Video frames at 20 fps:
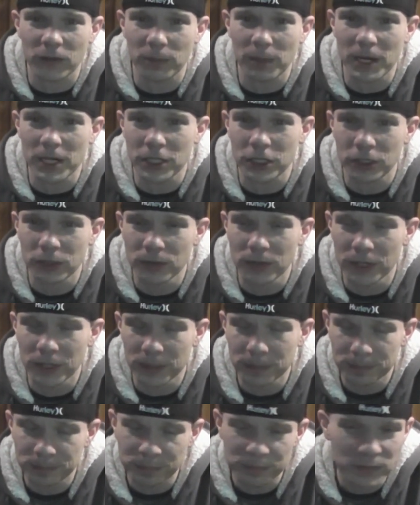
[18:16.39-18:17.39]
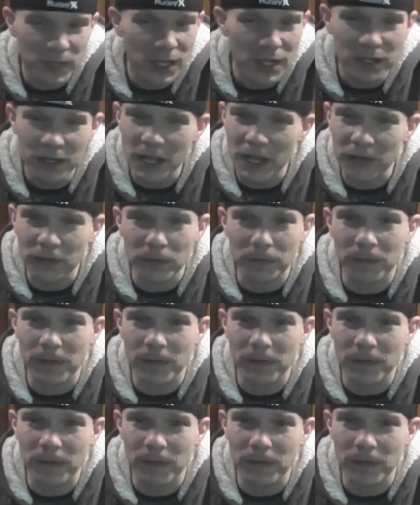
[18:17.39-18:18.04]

space shooter, nice